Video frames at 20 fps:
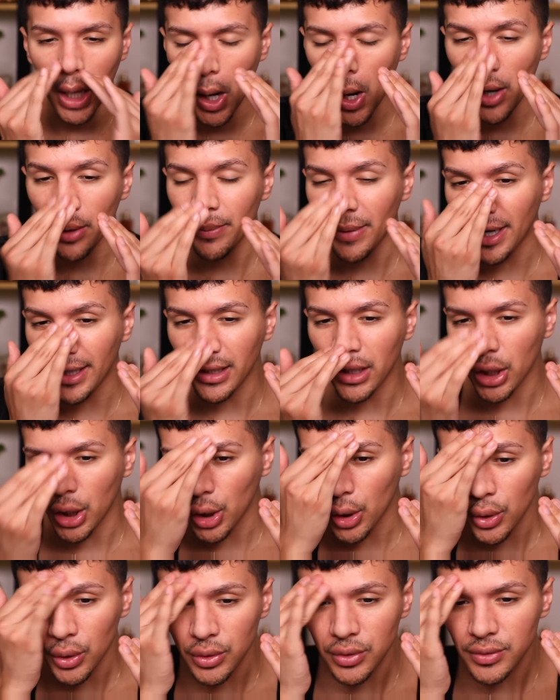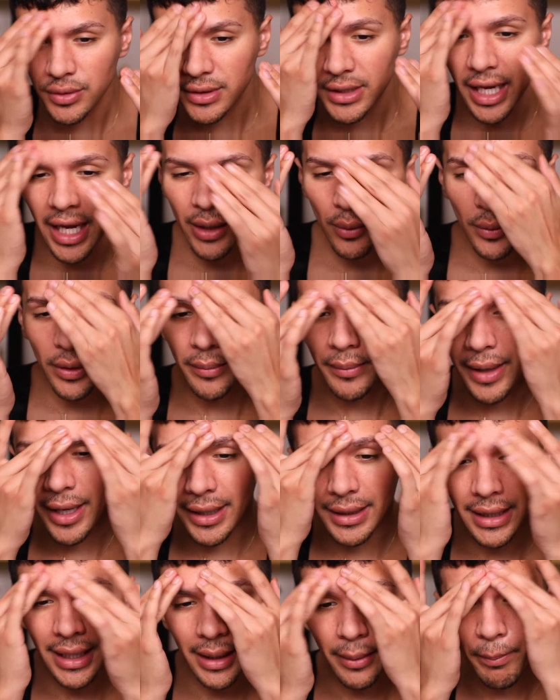on my nose and where my
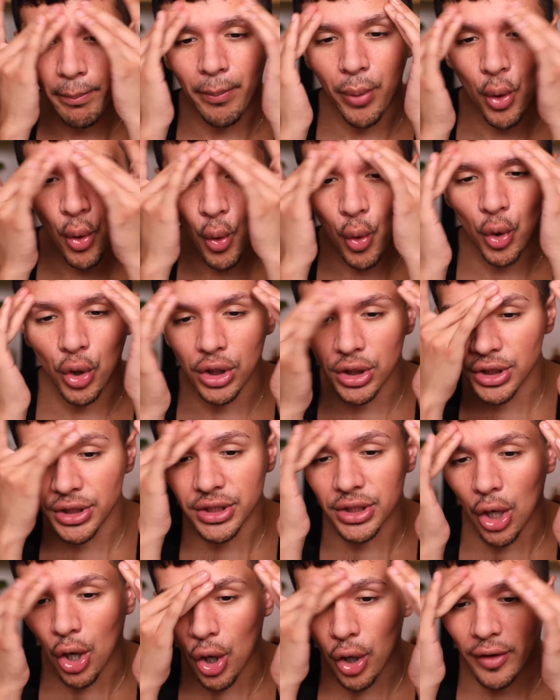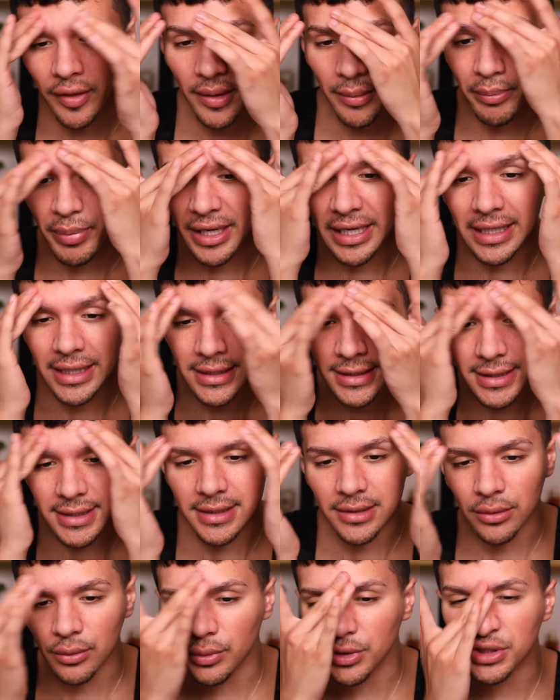like pores are the
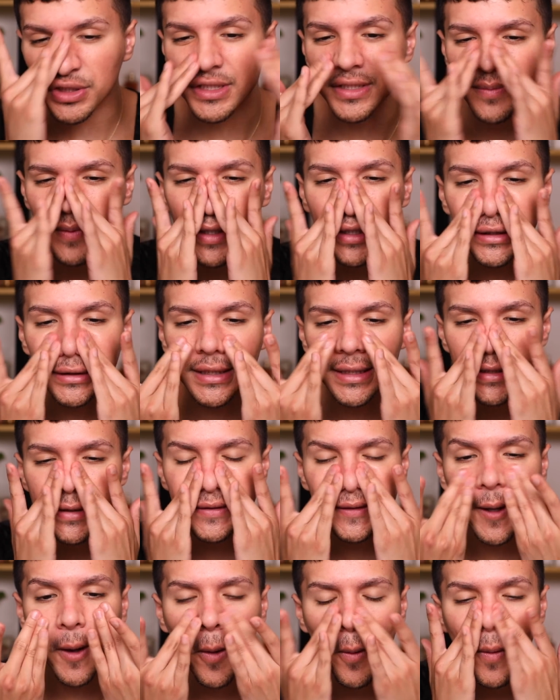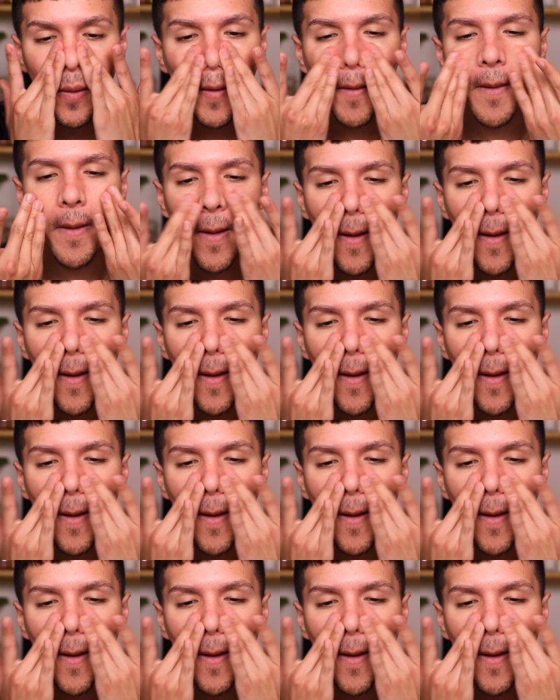biggest, which is my T-zone.